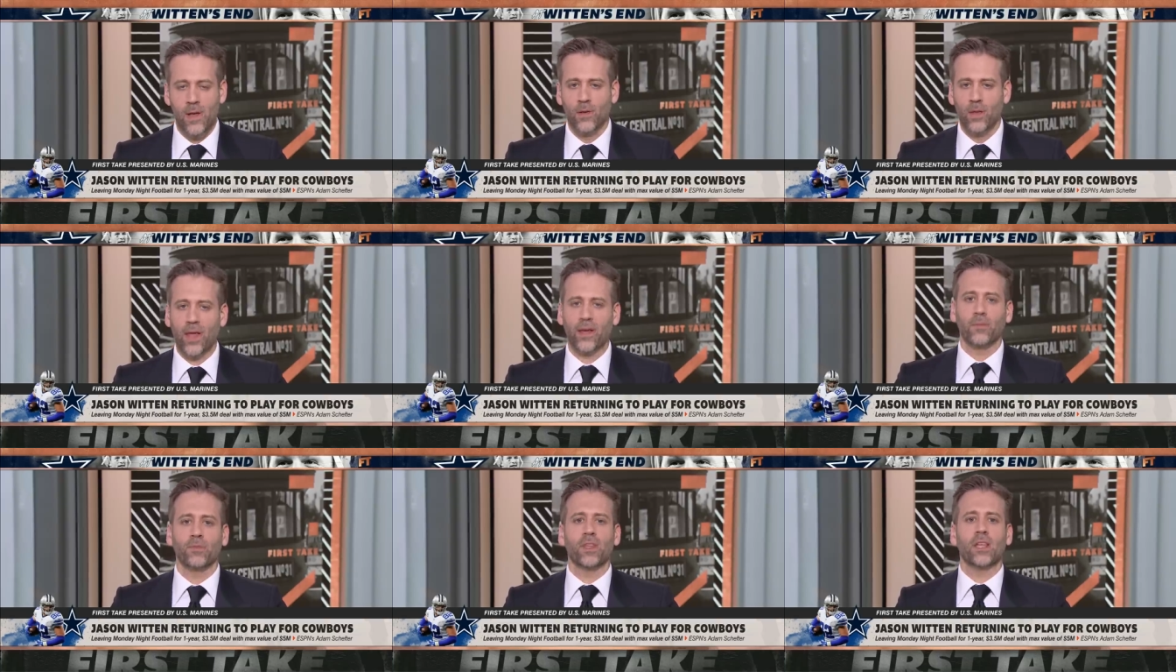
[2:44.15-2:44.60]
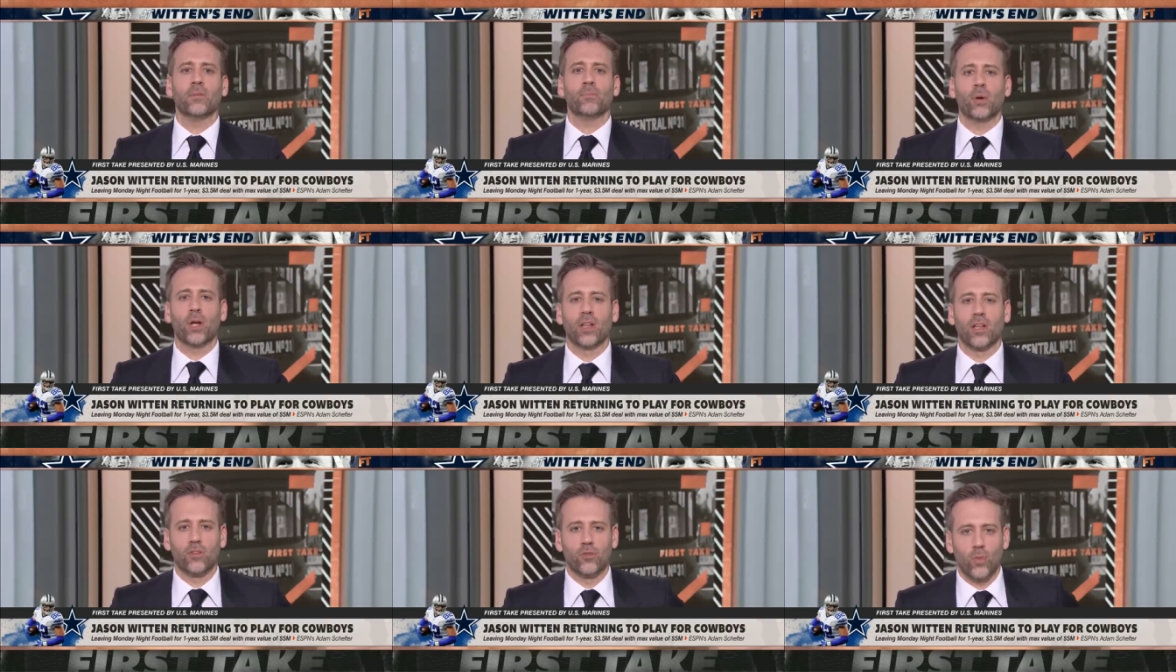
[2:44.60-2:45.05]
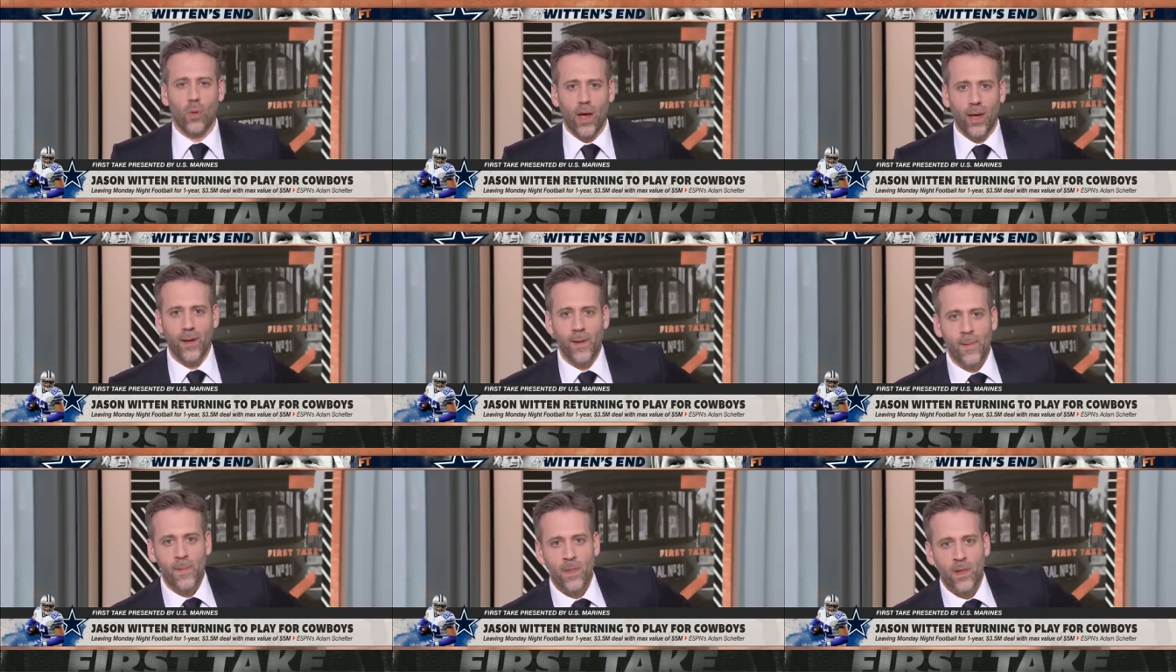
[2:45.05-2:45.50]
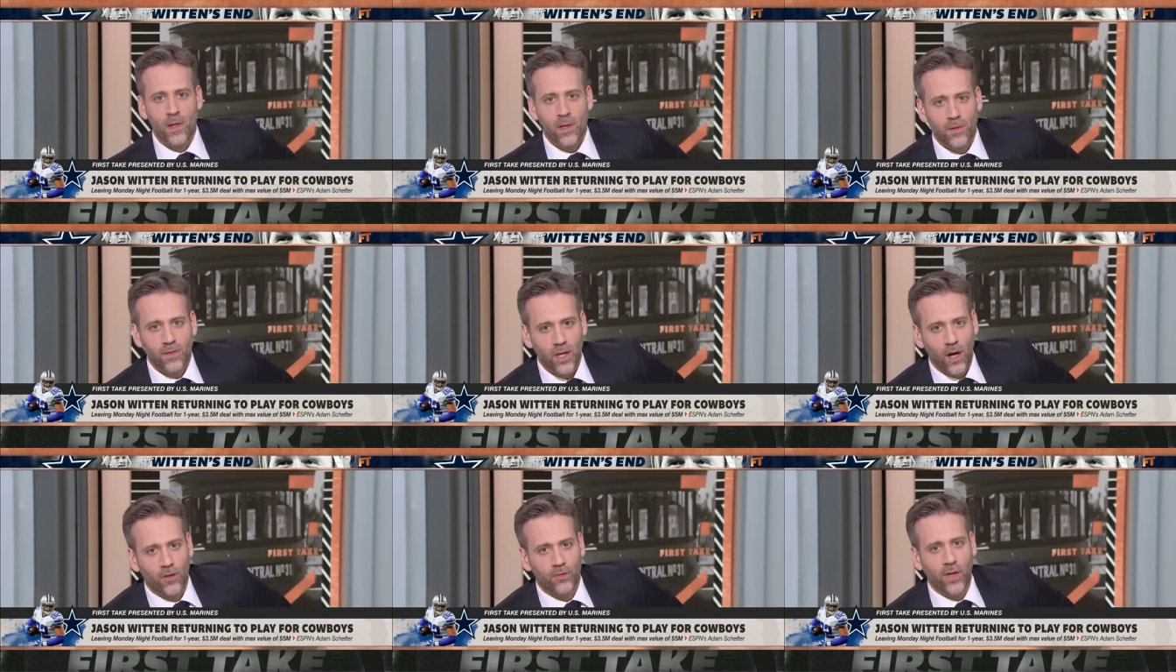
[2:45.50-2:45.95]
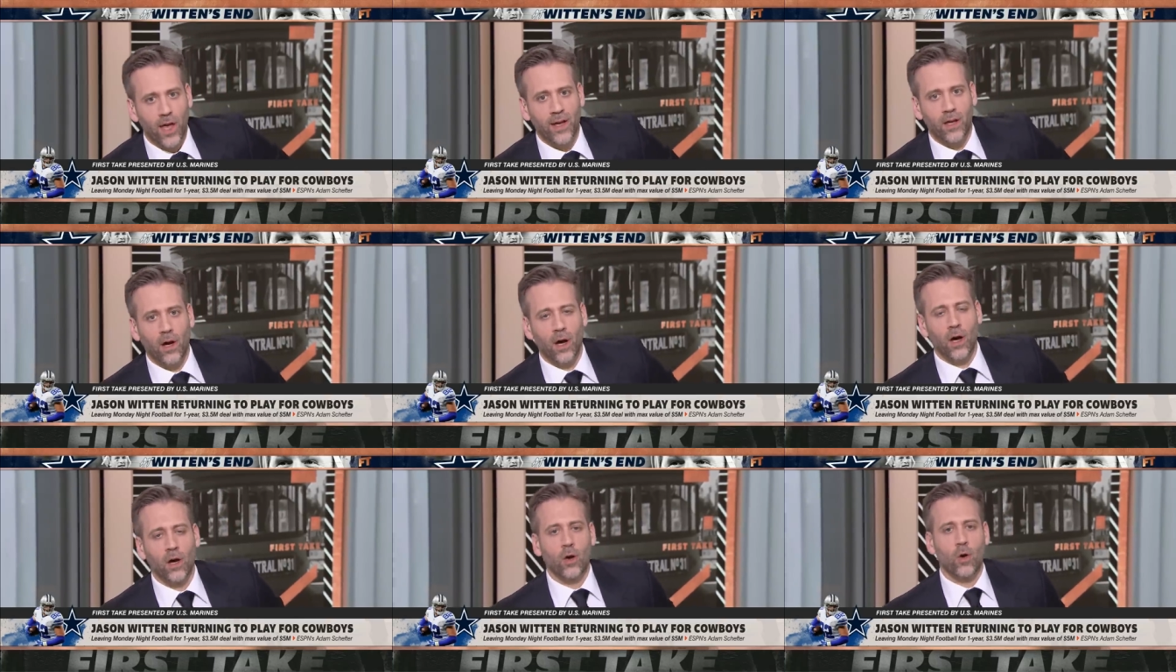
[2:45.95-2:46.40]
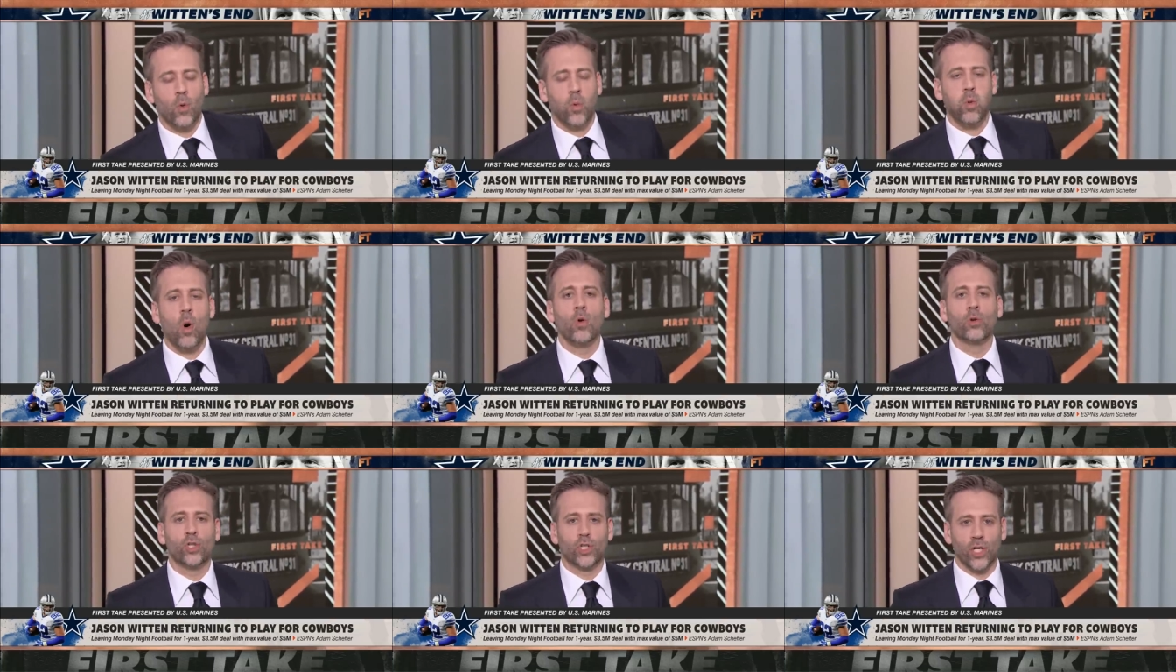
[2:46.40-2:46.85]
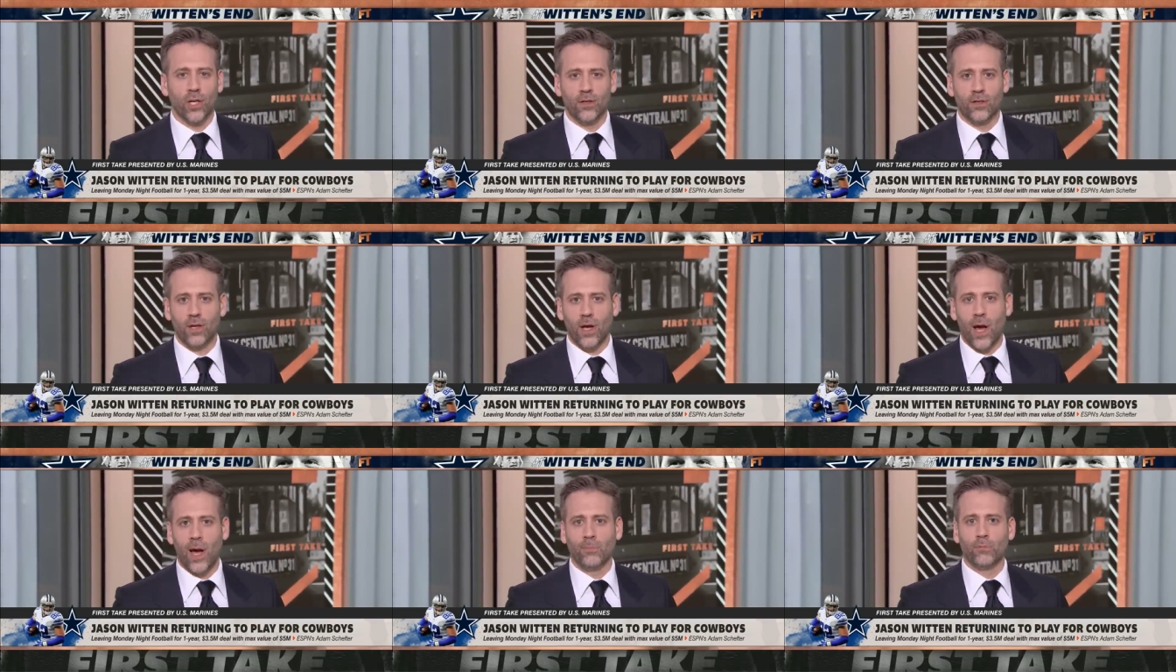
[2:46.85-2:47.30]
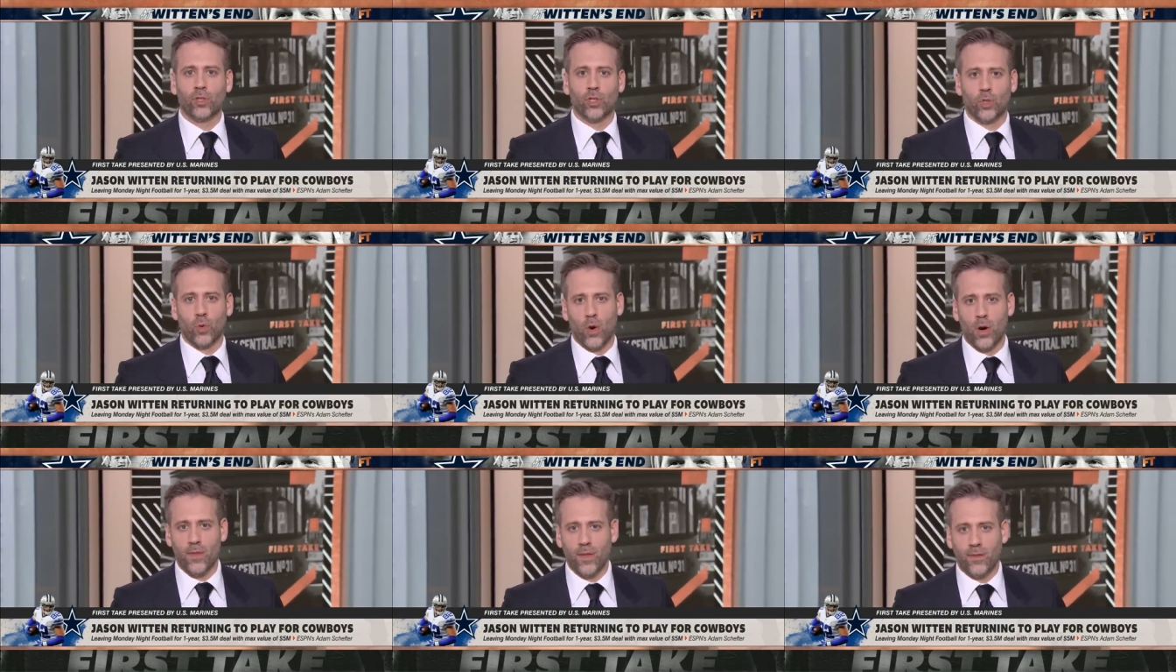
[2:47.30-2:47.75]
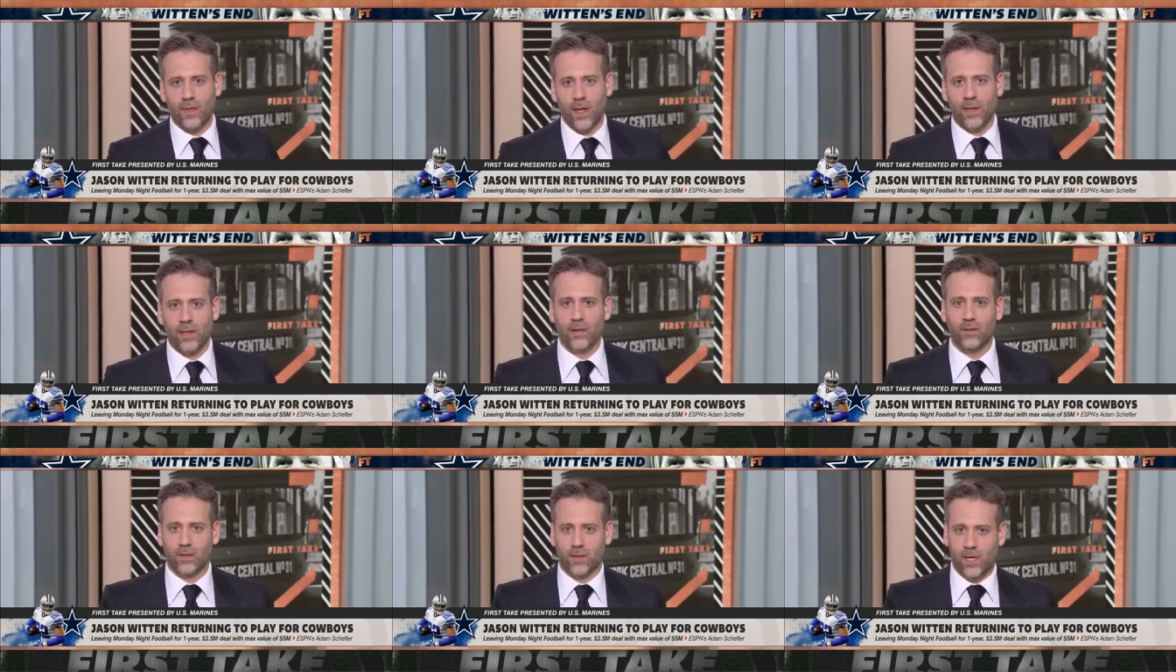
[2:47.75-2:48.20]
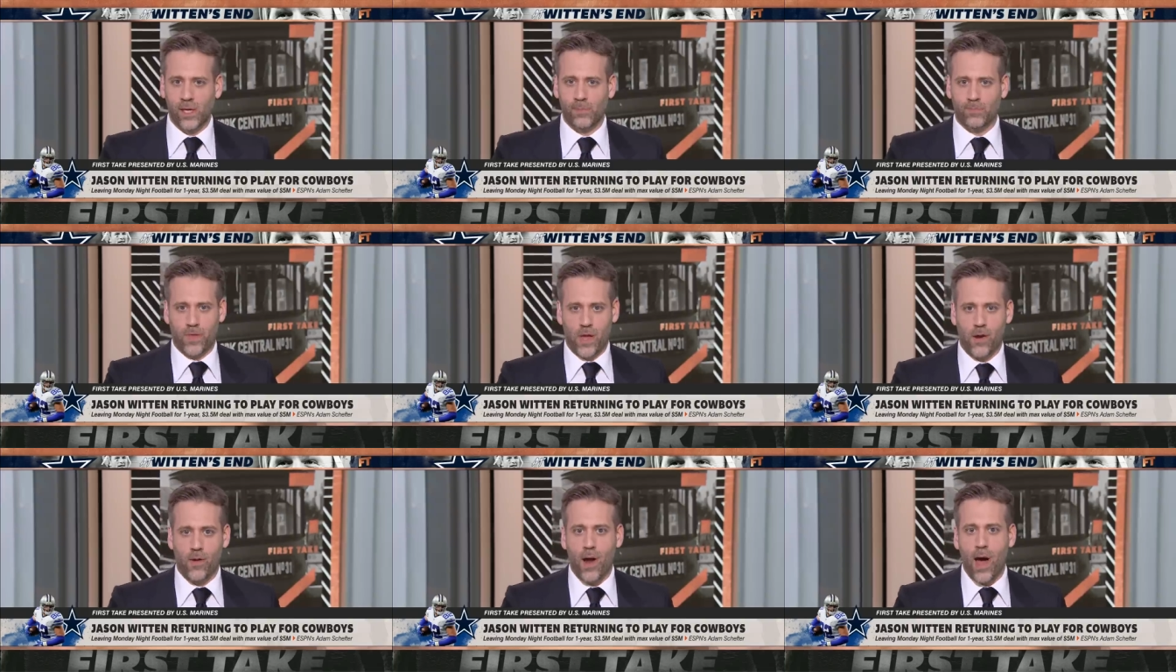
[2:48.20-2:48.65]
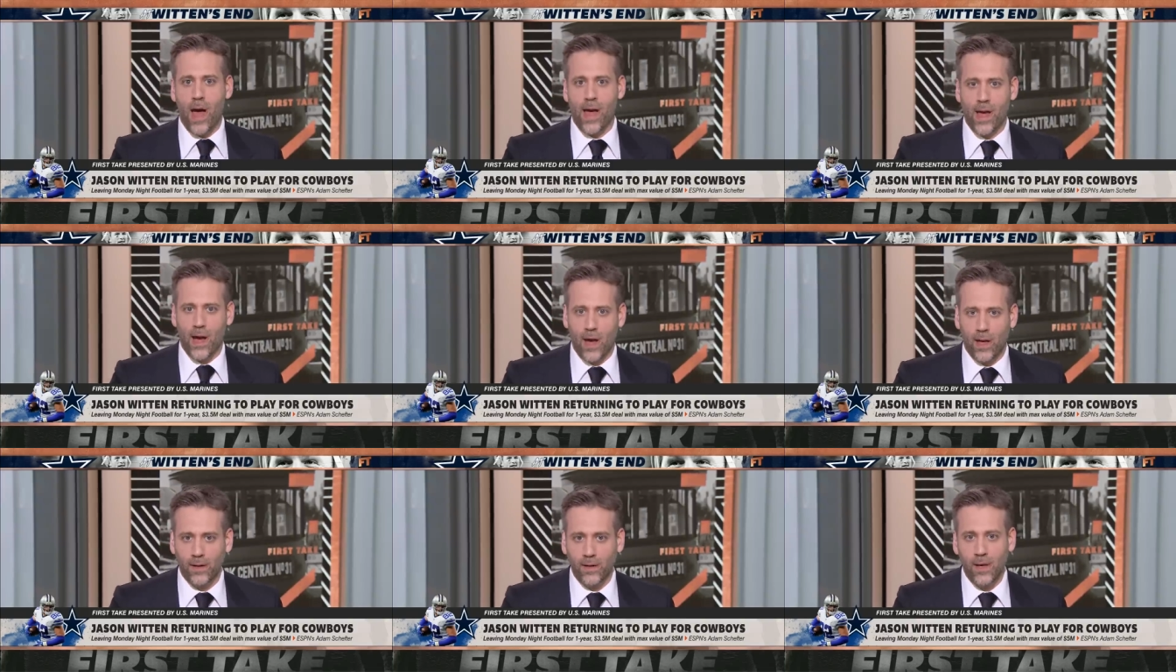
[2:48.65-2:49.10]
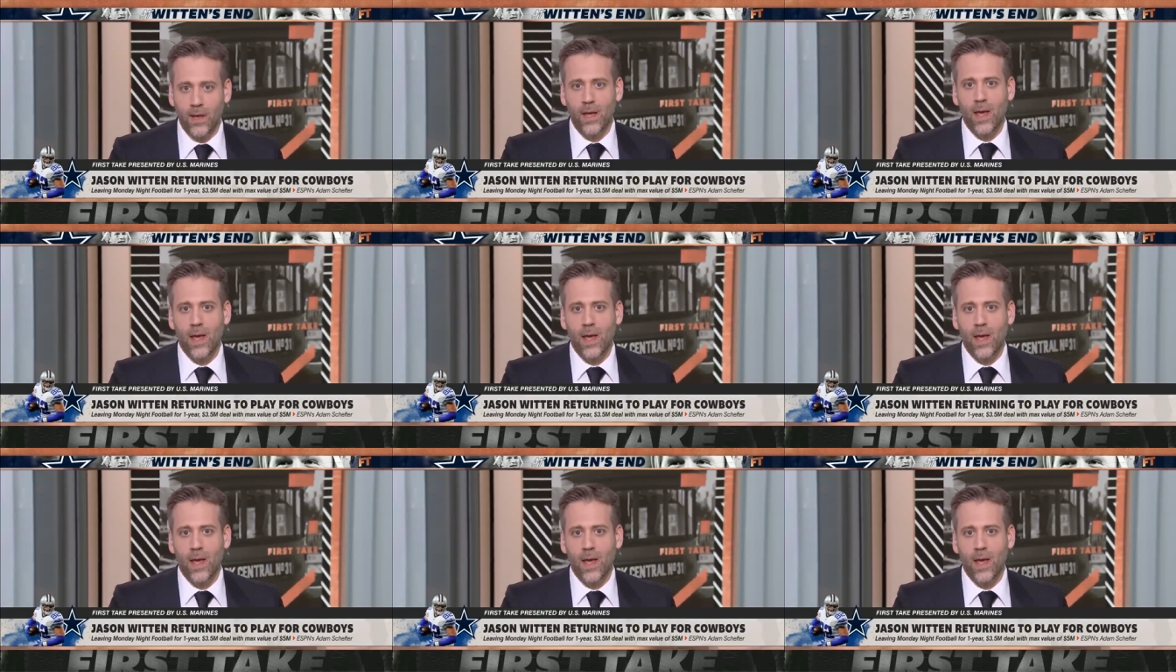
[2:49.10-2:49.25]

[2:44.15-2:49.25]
Like, put it this way, there's like a quotient. I'm sure that they need to keep their eye on.